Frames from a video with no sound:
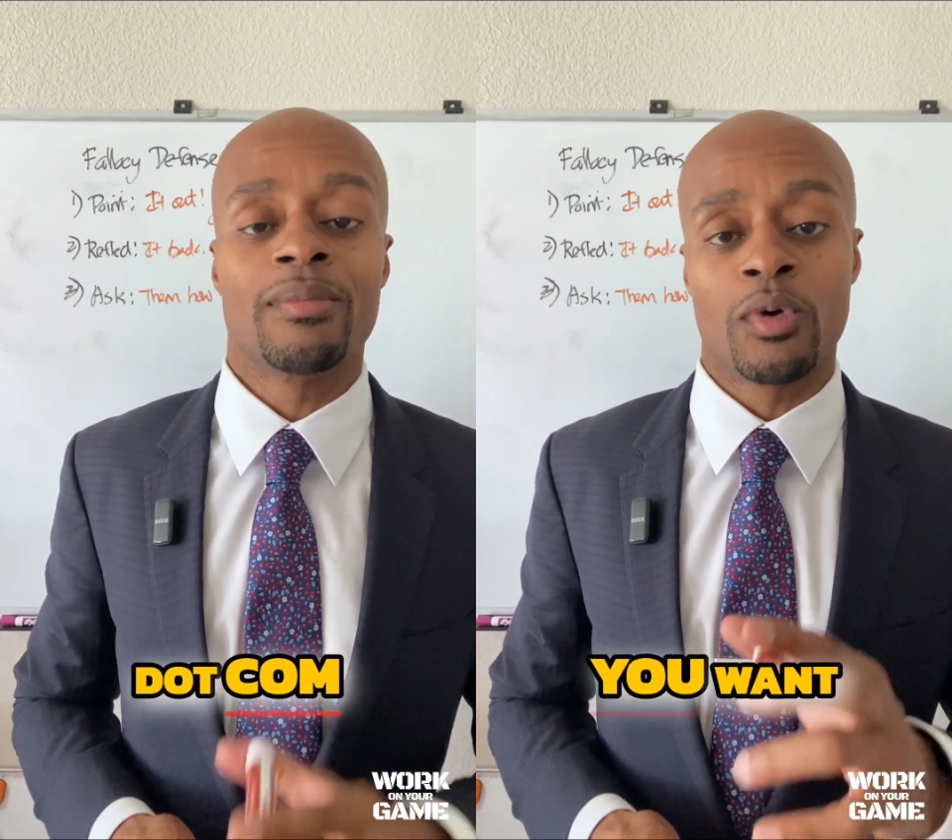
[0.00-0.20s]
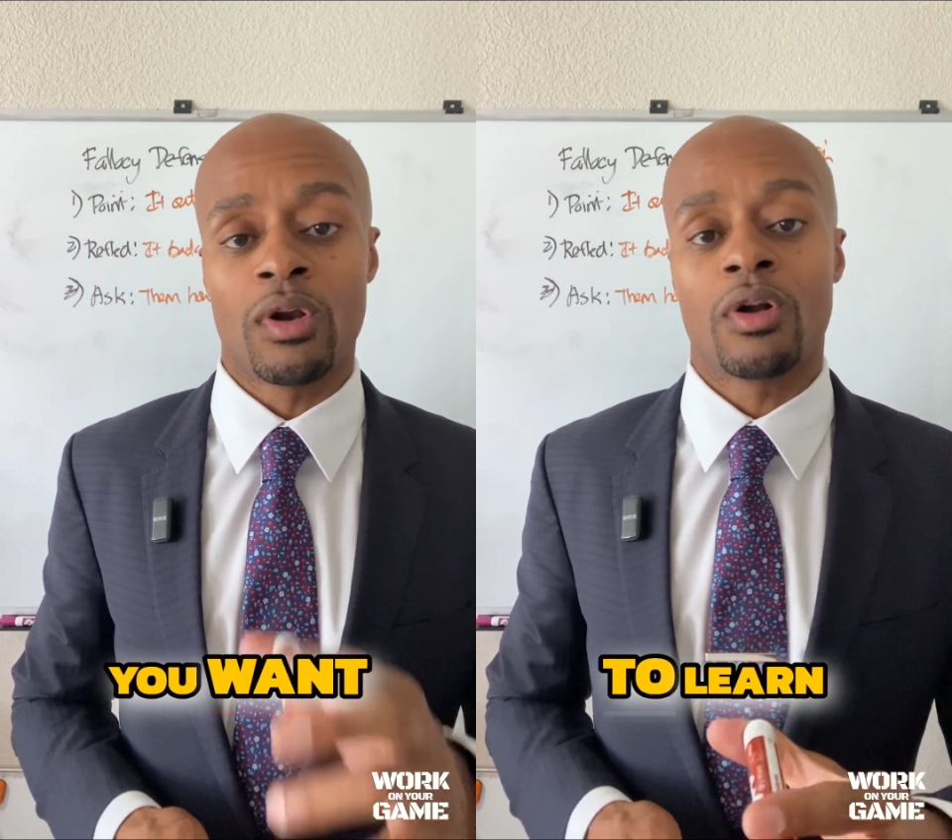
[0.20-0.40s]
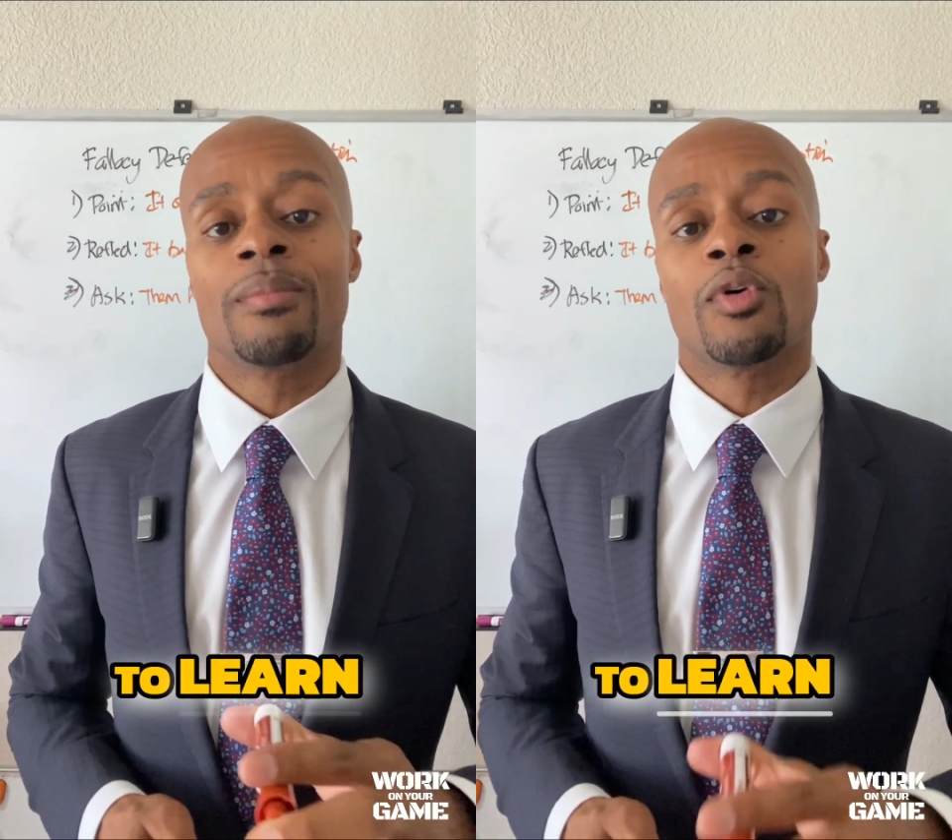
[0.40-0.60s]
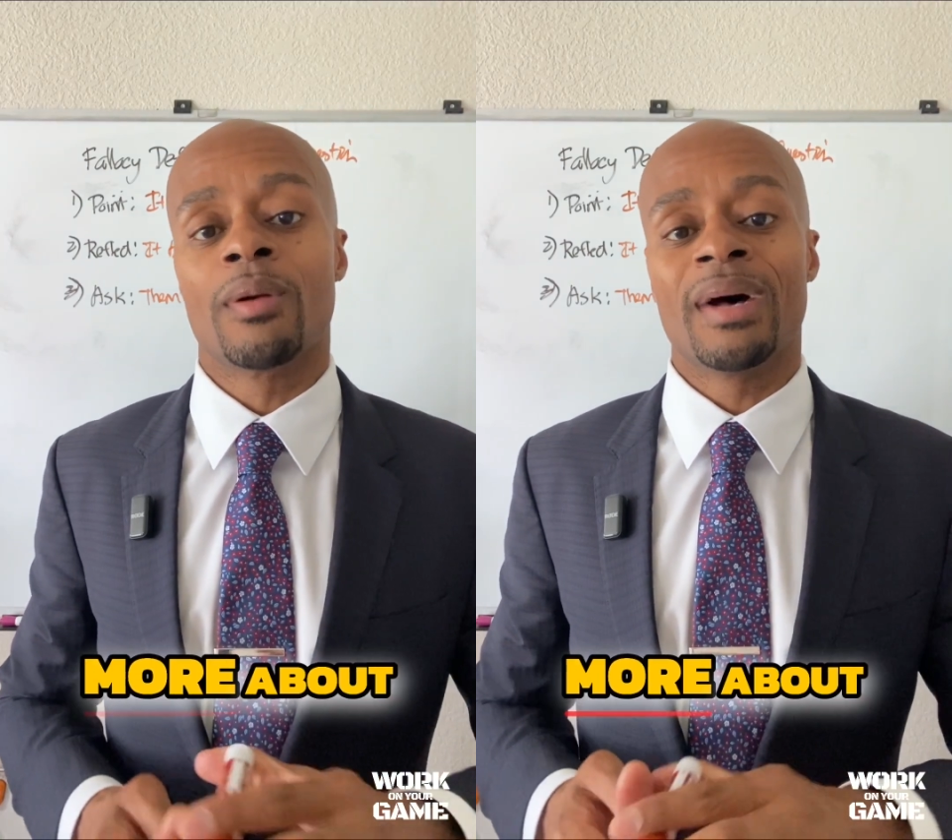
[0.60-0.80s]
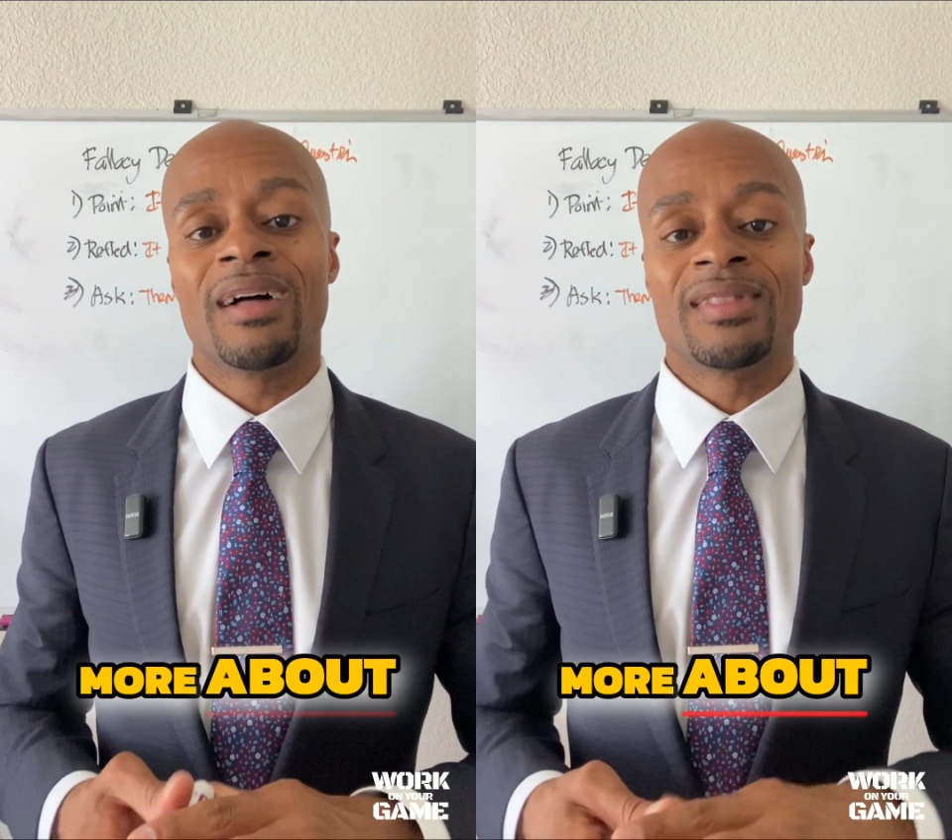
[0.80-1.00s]
You want to learn more
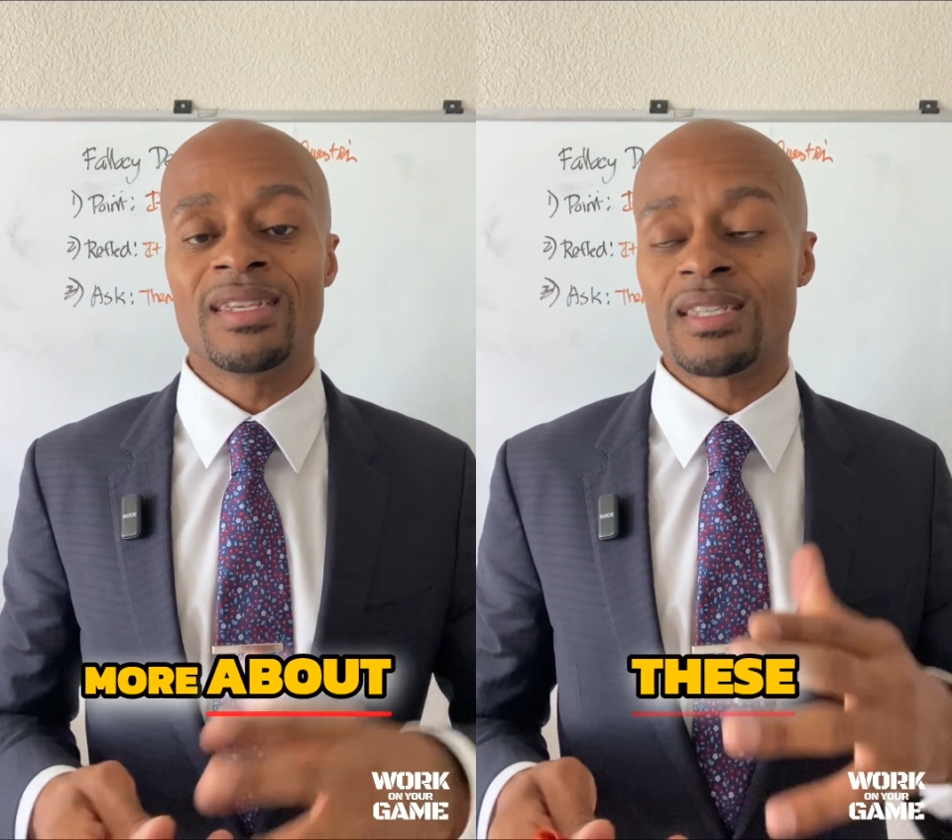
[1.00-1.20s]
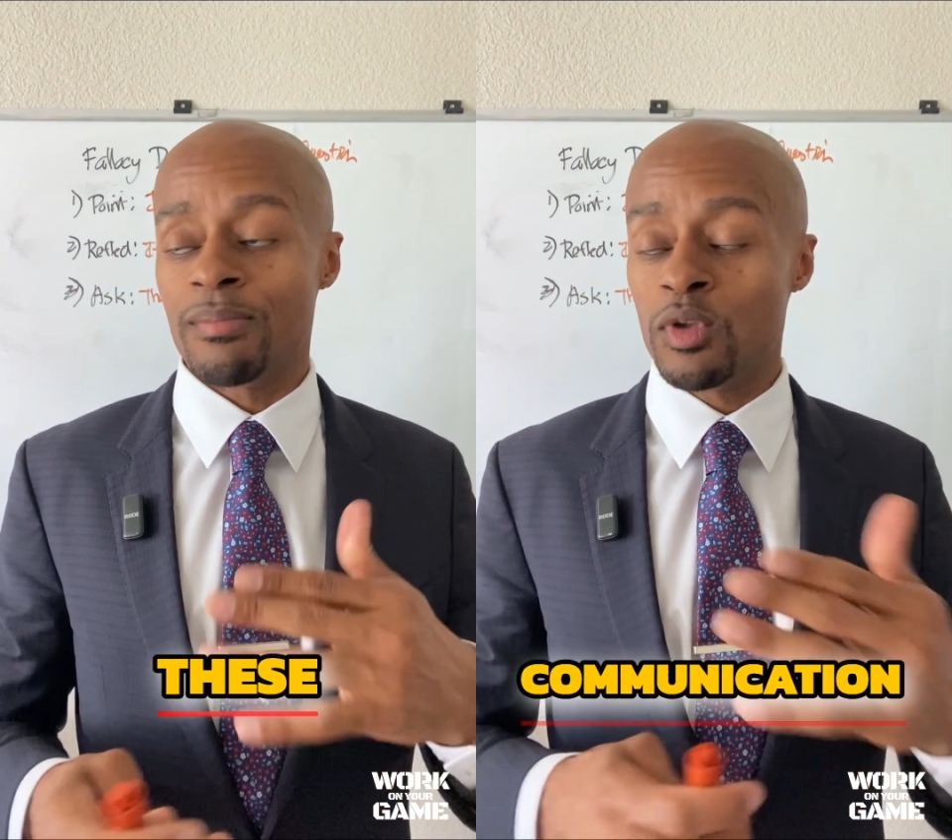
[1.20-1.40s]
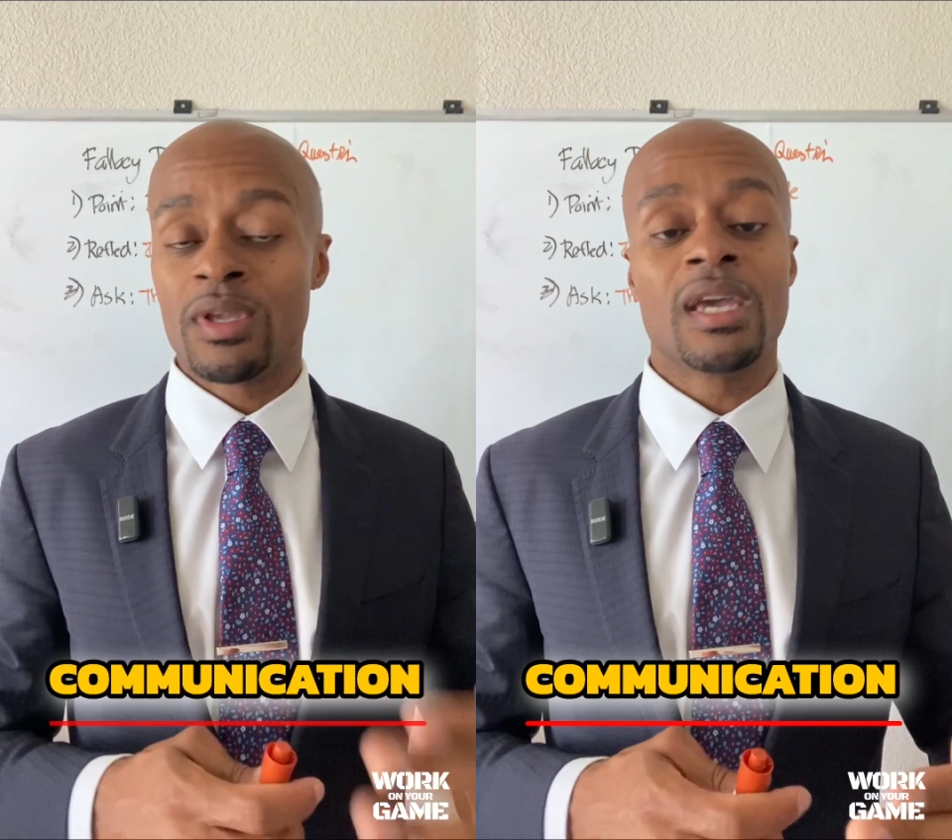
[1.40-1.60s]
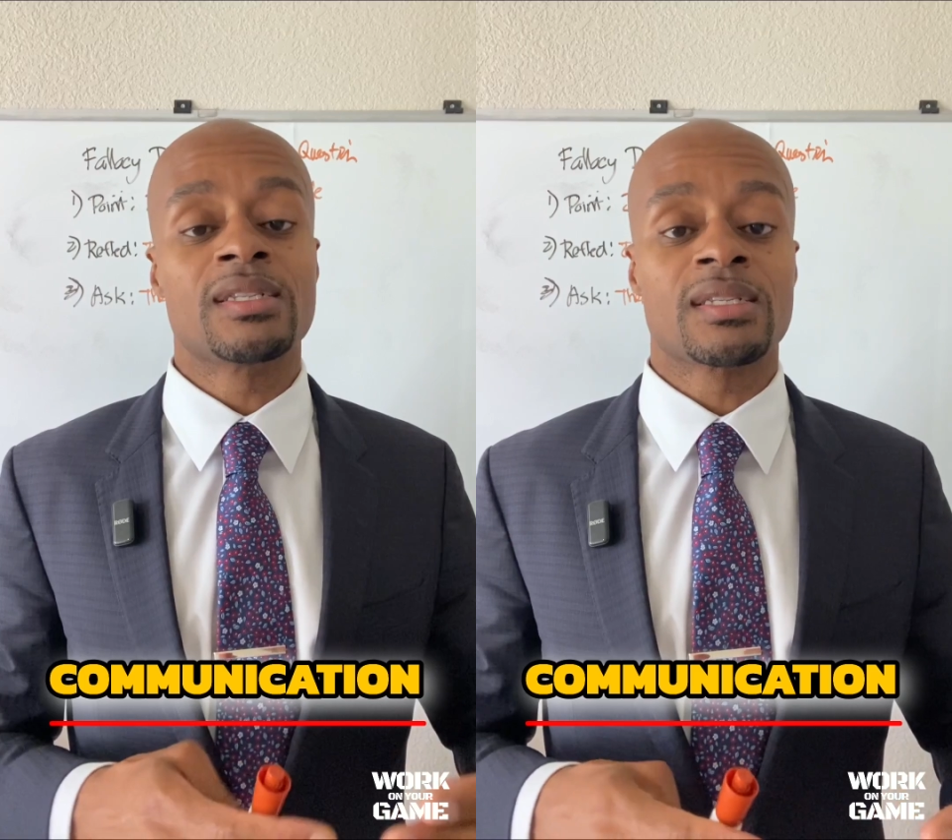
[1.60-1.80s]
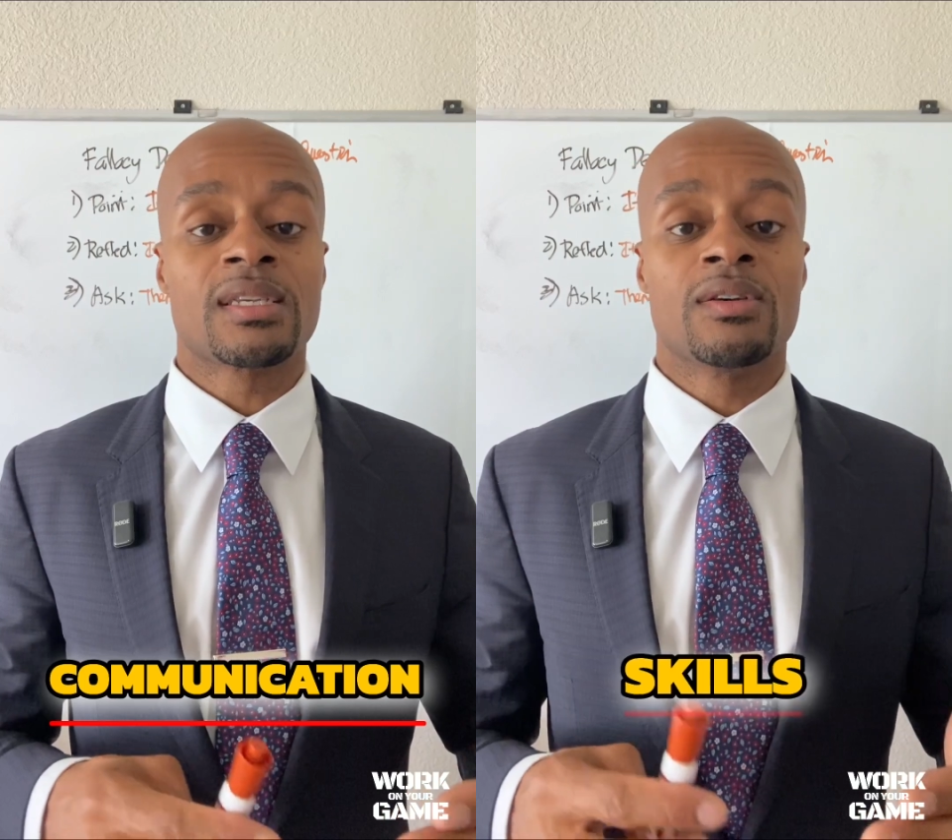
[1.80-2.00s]
about these
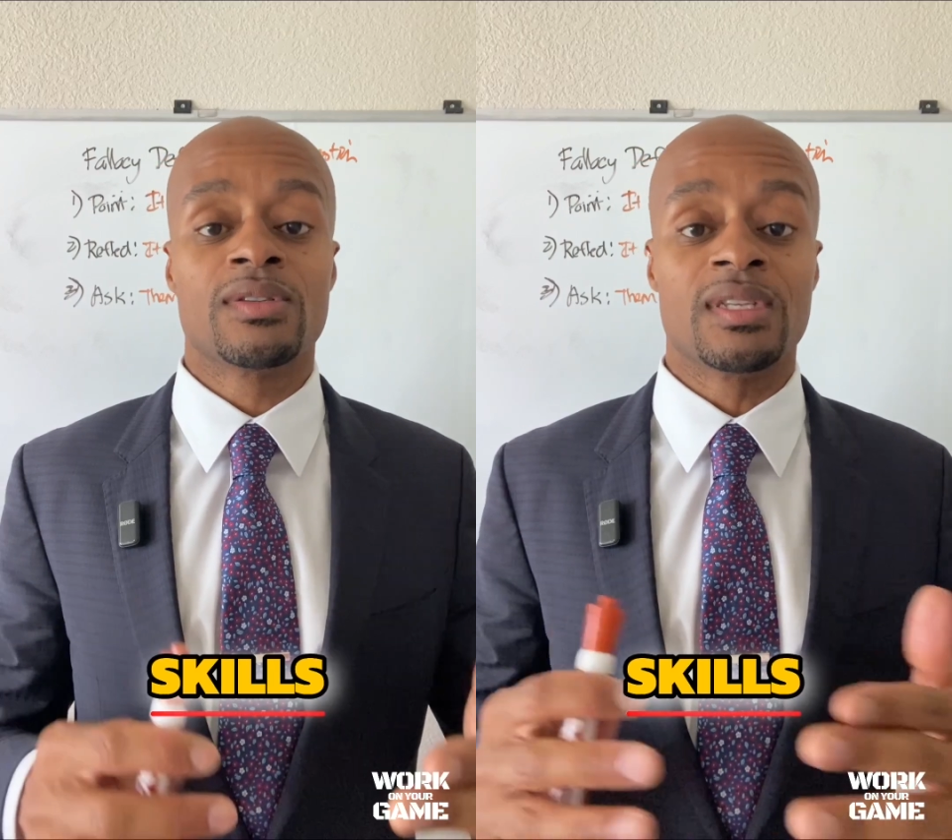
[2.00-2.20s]
communication skills,